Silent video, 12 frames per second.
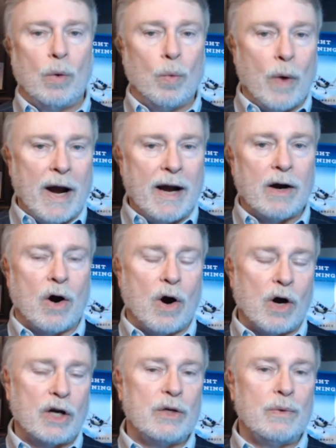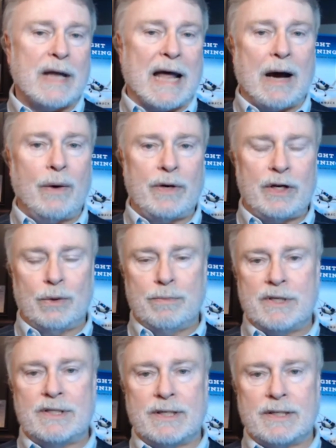Where are you now in your
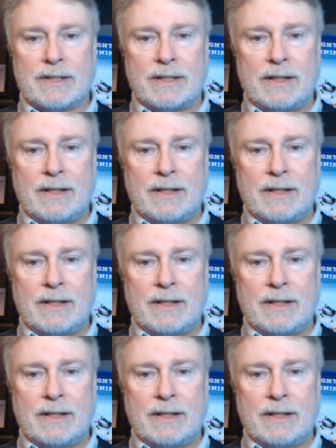business?